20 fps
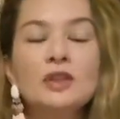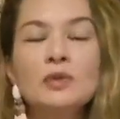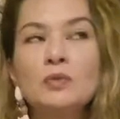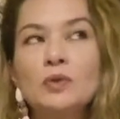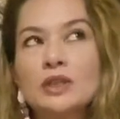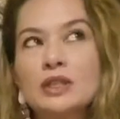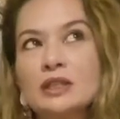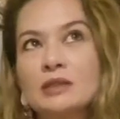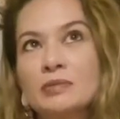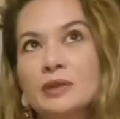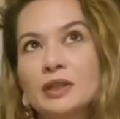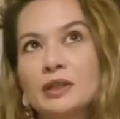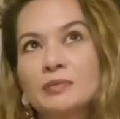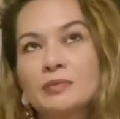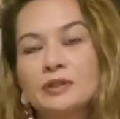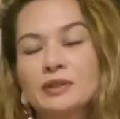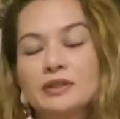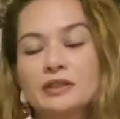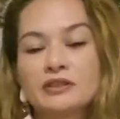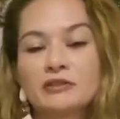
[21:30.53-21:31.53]
What's the
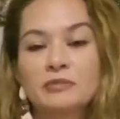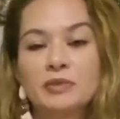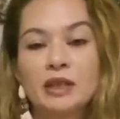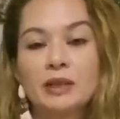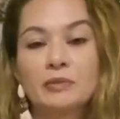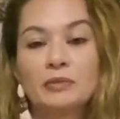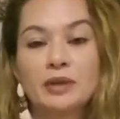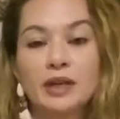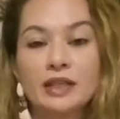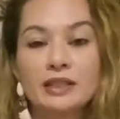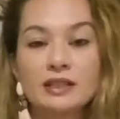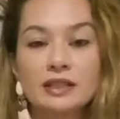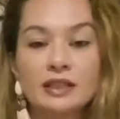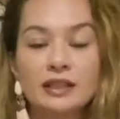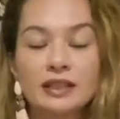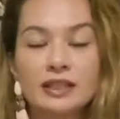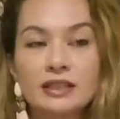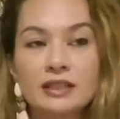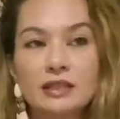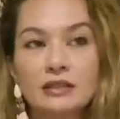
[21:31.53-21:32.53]
purpose of being
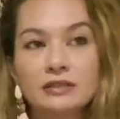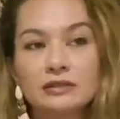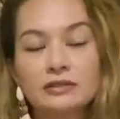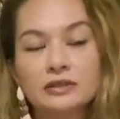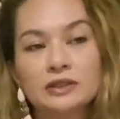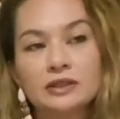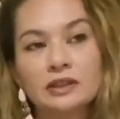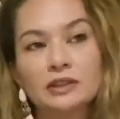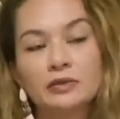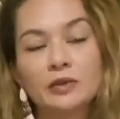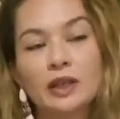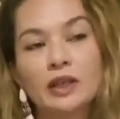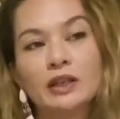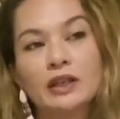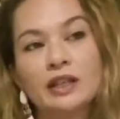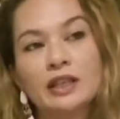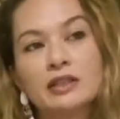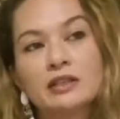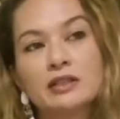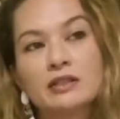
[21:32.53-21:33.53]
practically soulful if we're
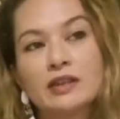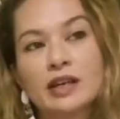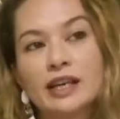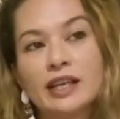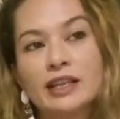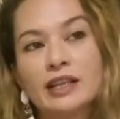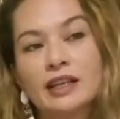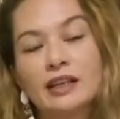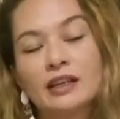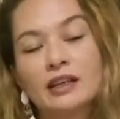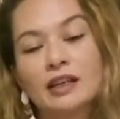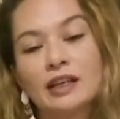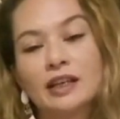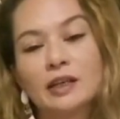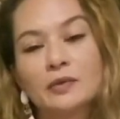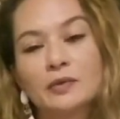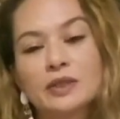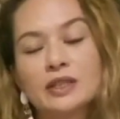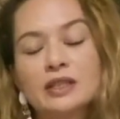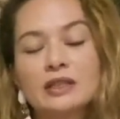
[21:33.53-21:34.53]
not integrating that
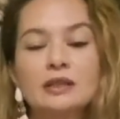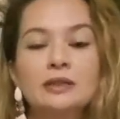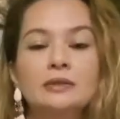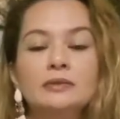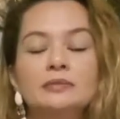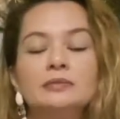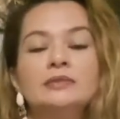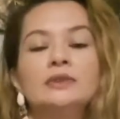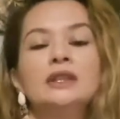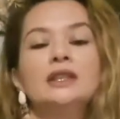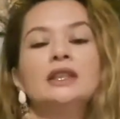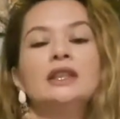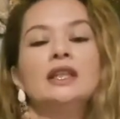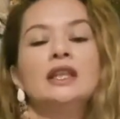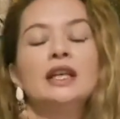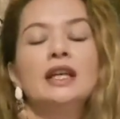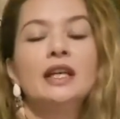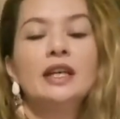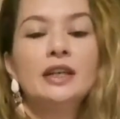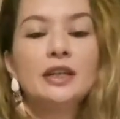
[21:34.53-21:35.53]
higher wisdom?
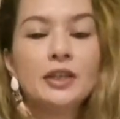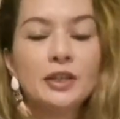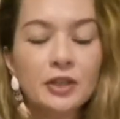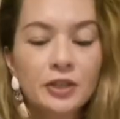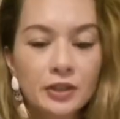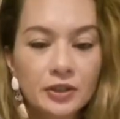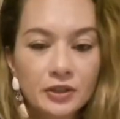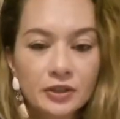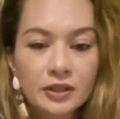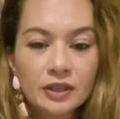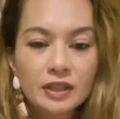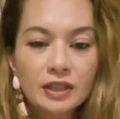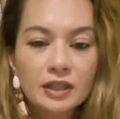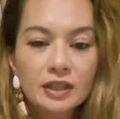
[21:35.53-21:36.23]
You know,